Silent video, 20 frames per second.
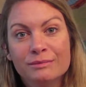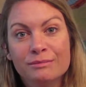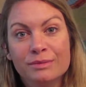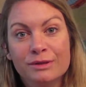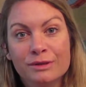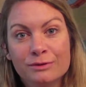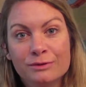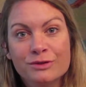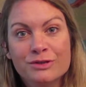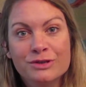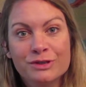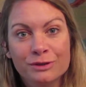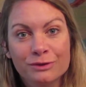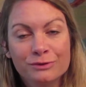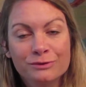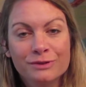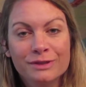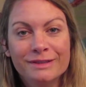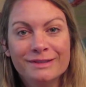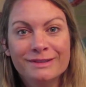But those
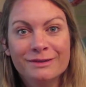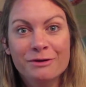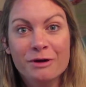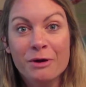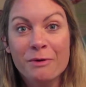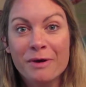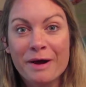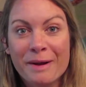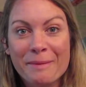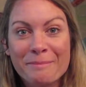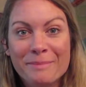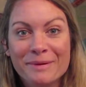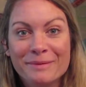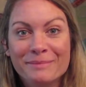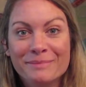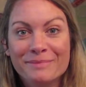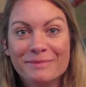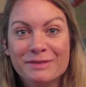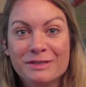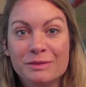children grow up
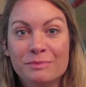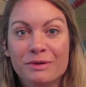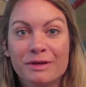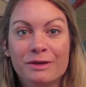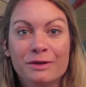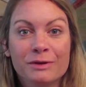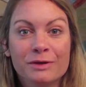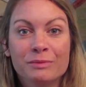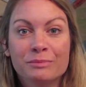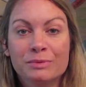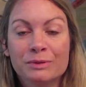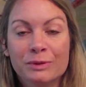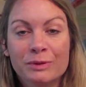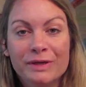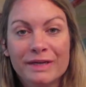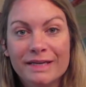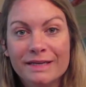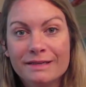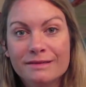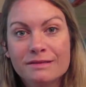to be your
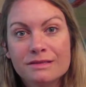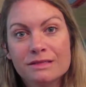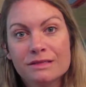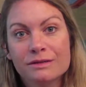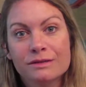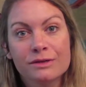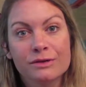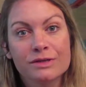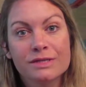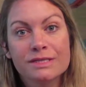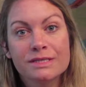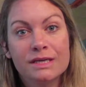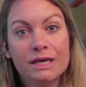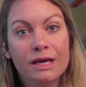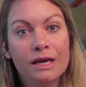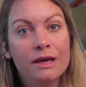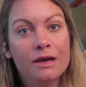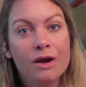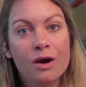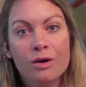employees, your
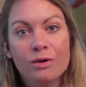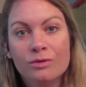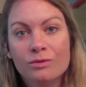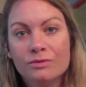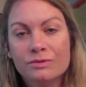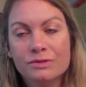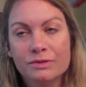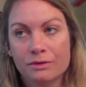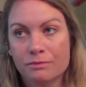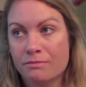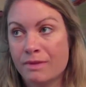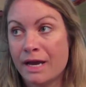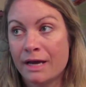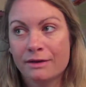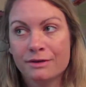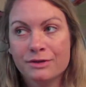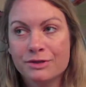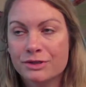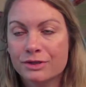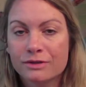C E Os, your
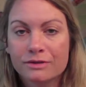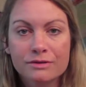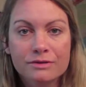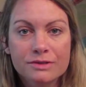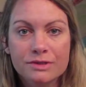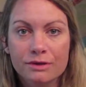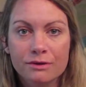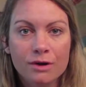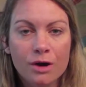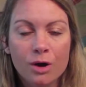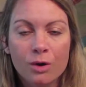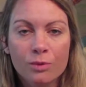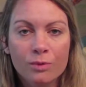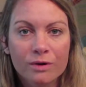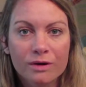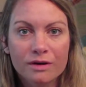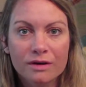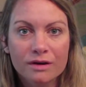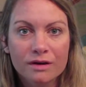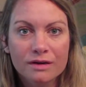managers, your
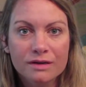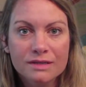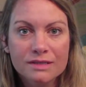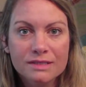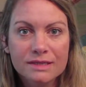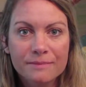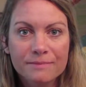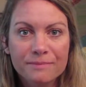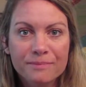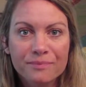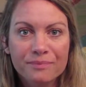coworkers,